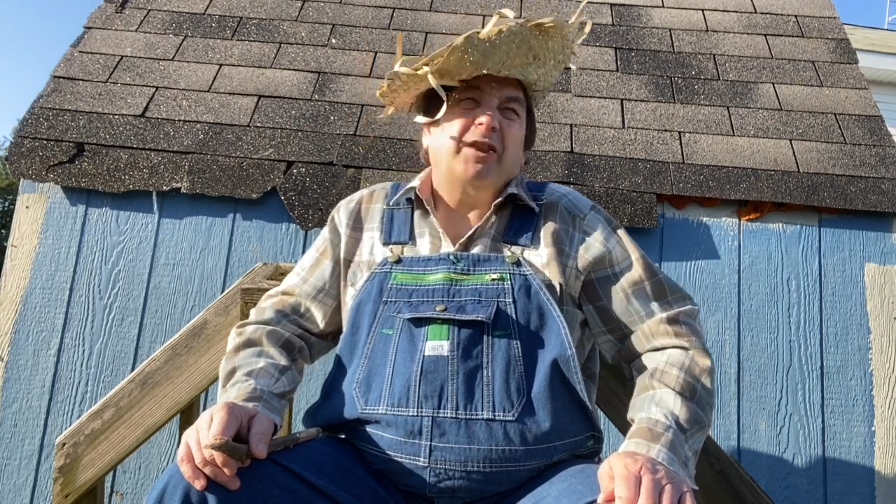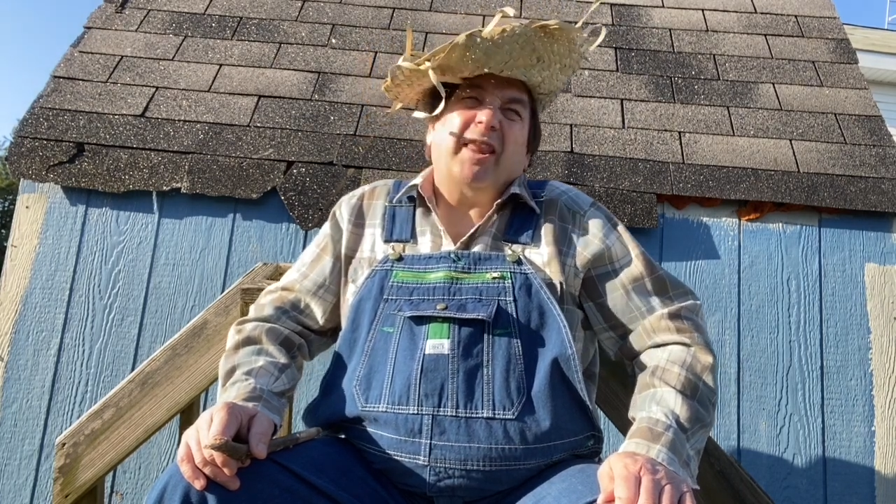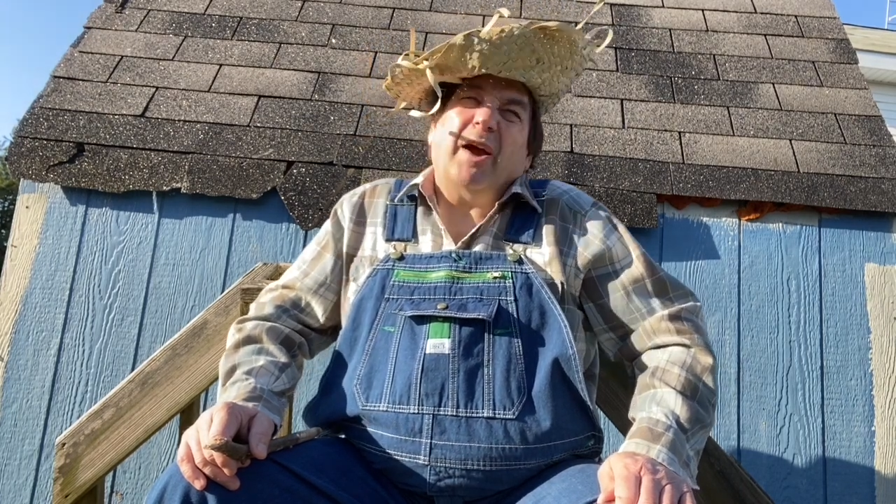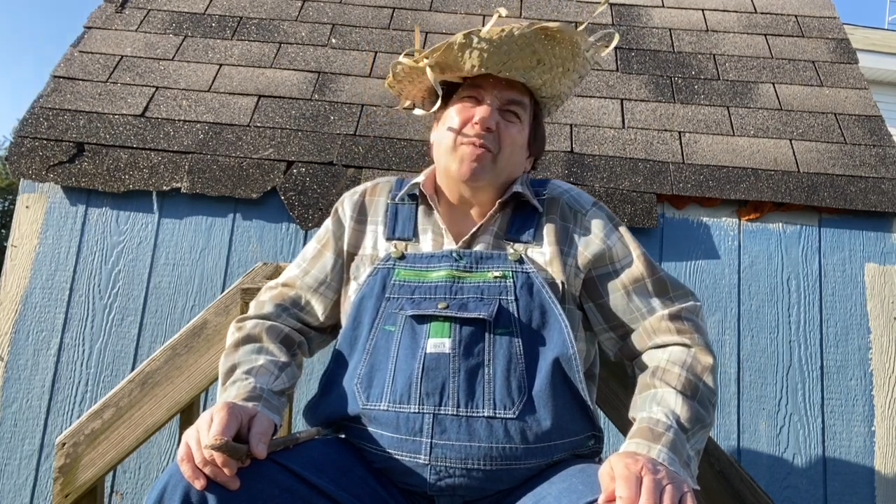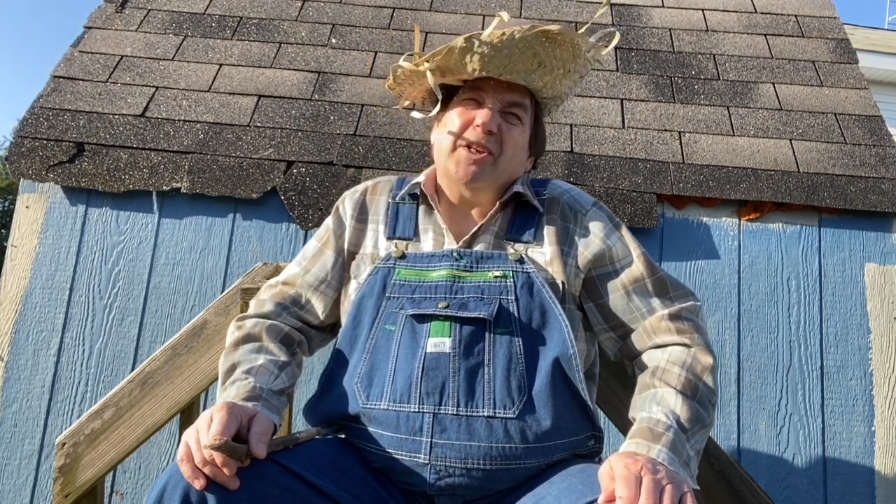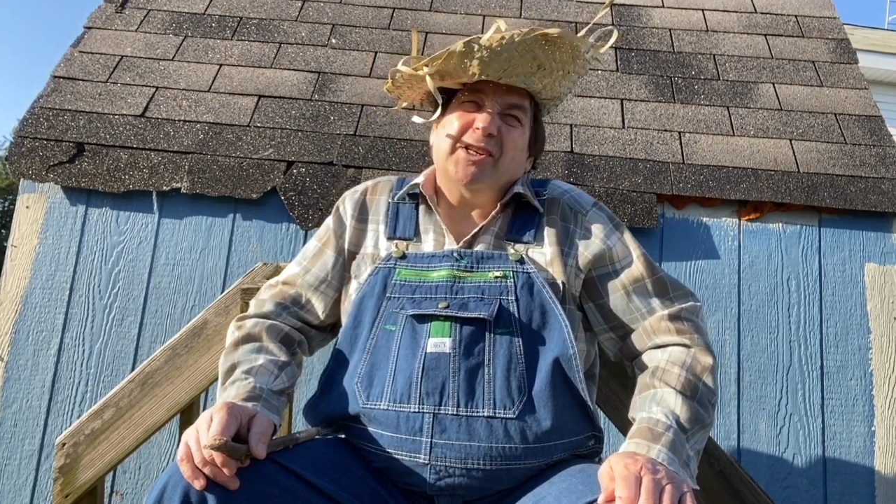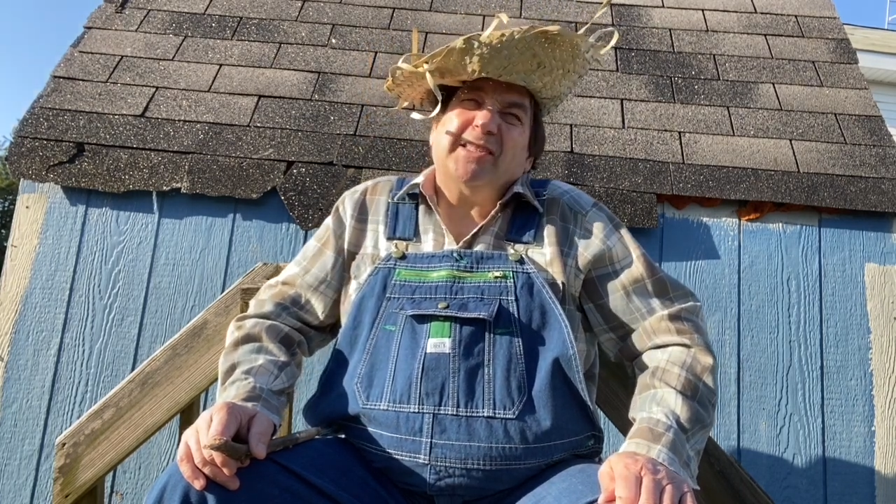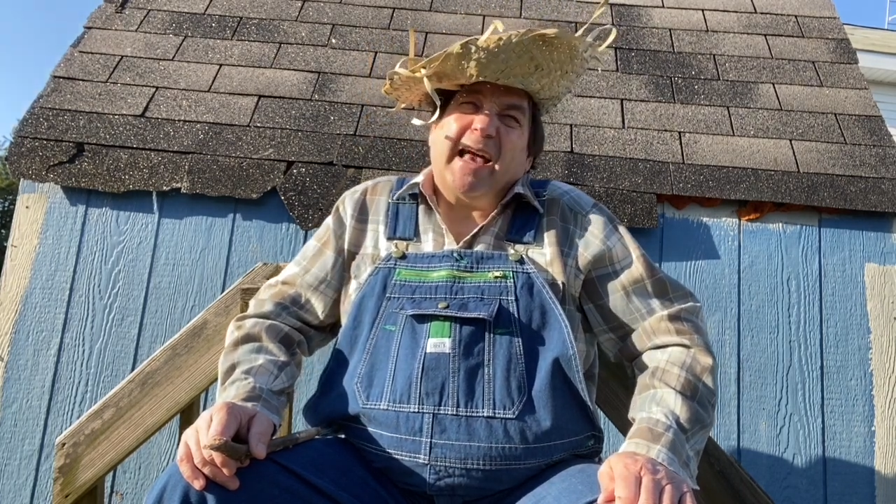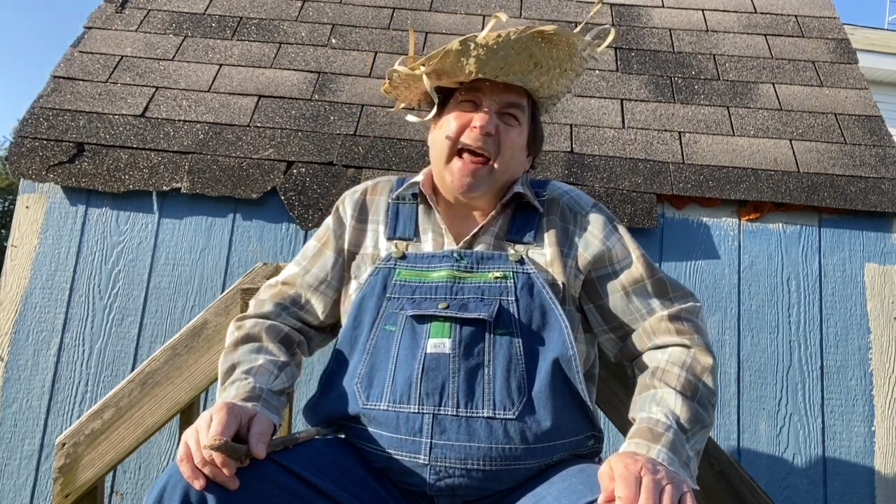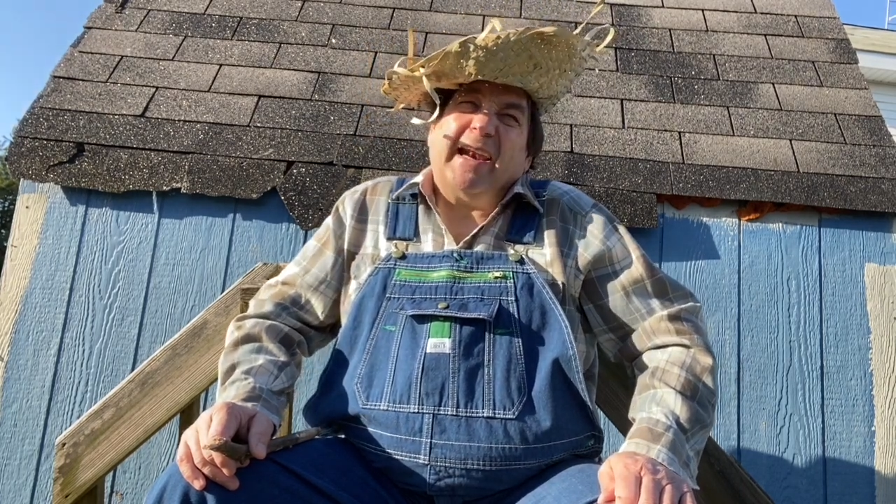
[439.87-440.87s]
then we just
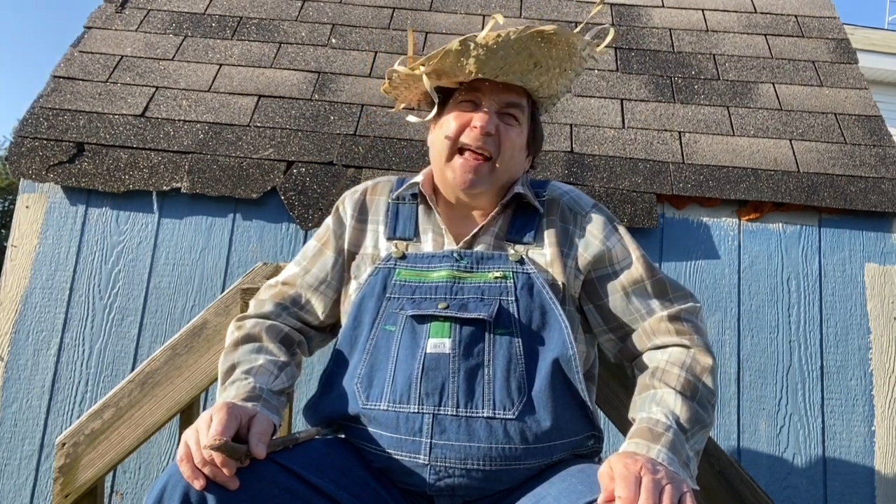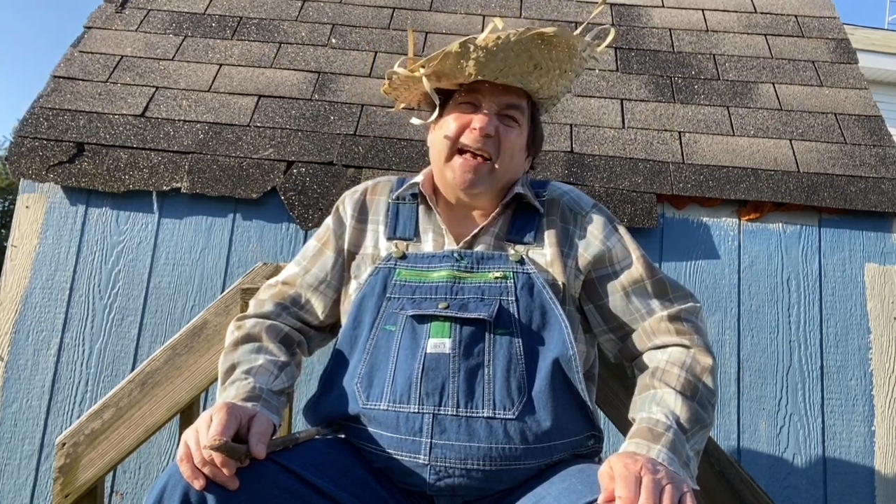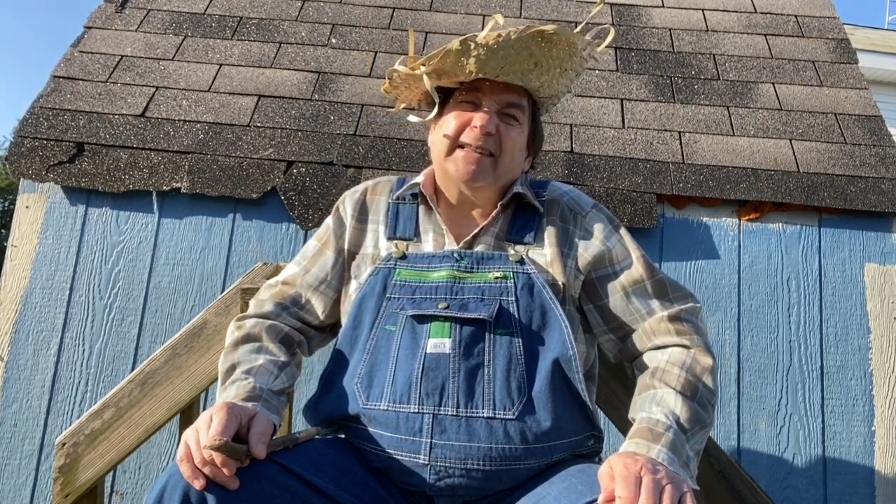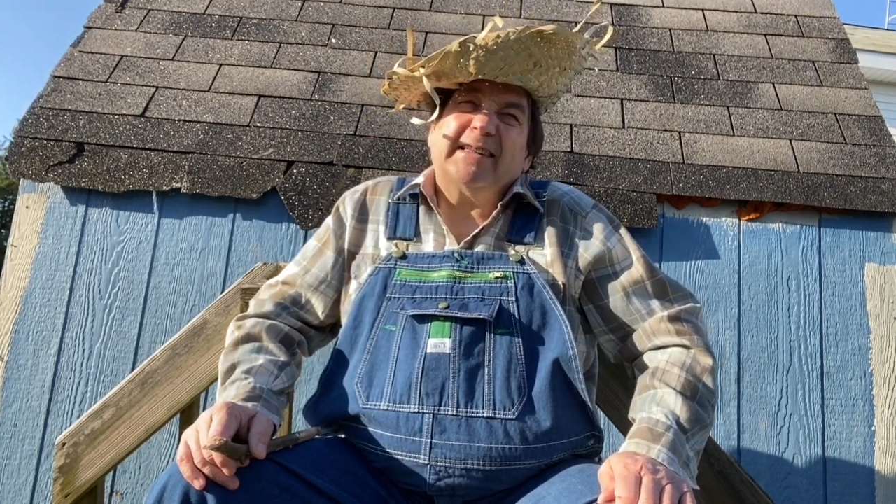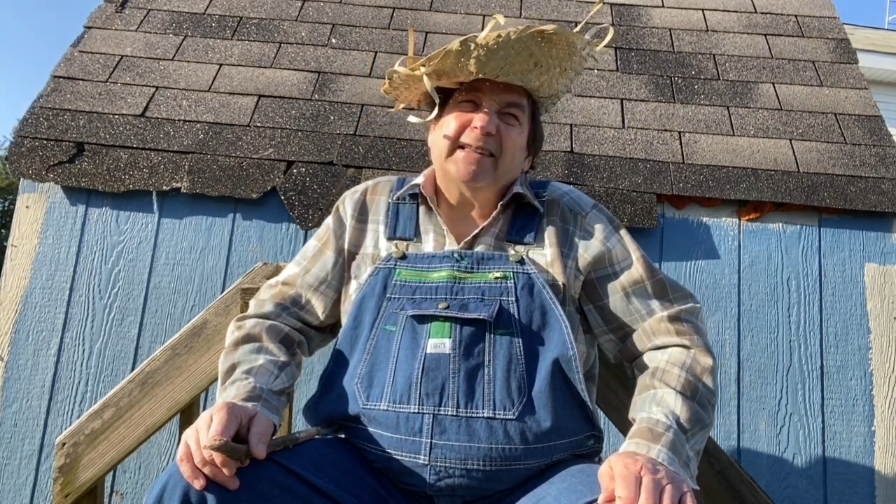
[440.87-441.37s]
add an S.